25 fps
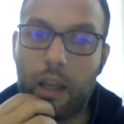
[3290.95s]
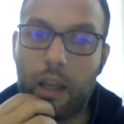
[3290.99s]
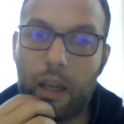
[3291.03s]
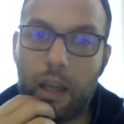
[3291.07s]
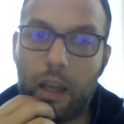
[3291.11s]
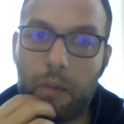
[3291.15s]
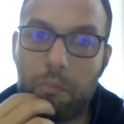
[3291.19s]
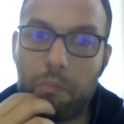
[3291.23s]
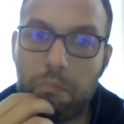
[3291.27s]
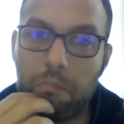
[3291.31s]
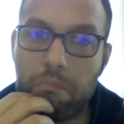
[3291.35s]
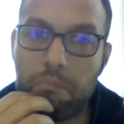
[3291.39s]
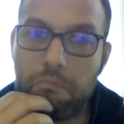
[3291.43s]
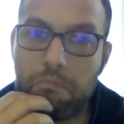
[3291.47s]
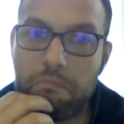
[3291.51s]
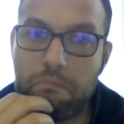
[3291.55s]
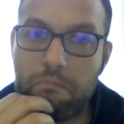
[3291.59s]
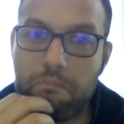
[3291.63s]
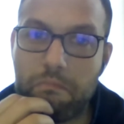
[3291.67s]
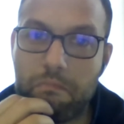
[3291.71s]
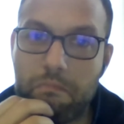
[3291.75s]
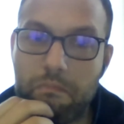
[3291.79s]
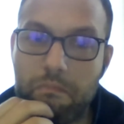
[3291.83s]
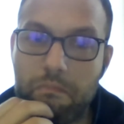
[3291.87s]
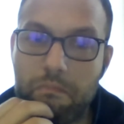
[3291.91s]

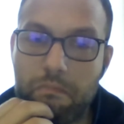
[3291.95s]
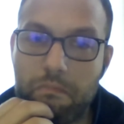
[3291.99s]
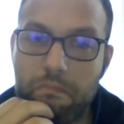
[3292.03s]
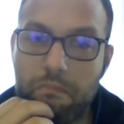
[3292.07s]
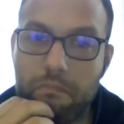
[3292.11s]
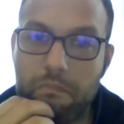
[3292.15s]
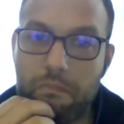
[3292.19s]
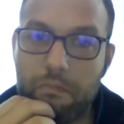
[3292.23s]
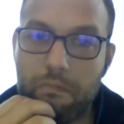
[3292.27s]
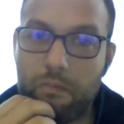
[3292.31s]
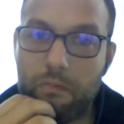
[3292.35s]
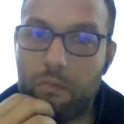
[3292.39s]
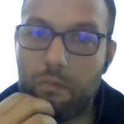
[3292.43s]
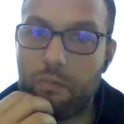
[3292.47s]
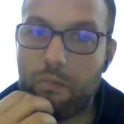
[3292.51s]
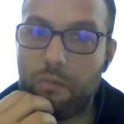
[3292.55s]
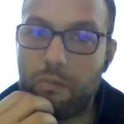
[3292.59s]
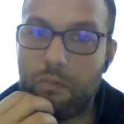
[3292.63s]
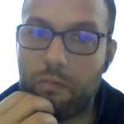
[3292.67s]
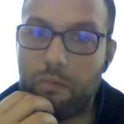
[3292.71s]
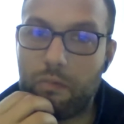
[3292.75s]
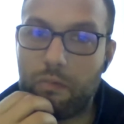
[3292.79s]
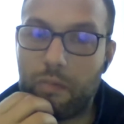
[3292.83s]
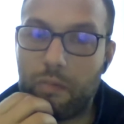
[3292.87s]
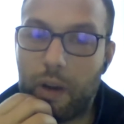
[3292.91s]

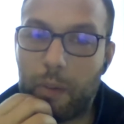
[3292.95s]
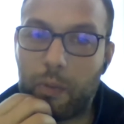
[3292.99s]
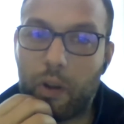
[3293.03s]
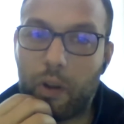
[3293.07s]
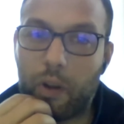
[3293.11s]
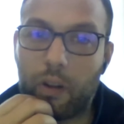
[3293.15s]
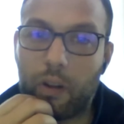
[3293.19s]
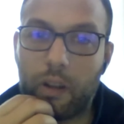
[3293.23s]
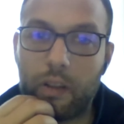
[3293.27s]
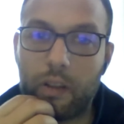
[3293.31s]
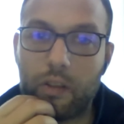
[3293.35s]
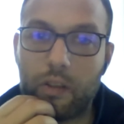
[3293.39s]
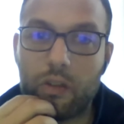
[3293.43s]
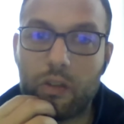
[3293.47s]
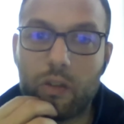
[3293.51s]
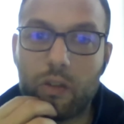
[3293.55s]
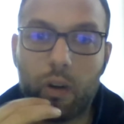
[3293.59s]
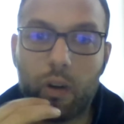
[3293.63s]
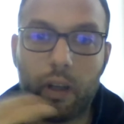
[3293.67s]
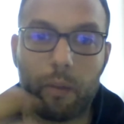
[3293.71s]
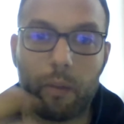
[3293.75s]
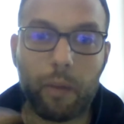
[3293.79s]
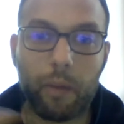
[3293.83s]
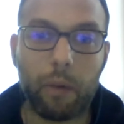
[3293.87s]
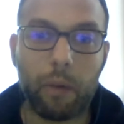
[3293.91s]
And I'm not an
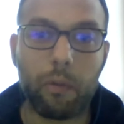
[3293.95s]
historian,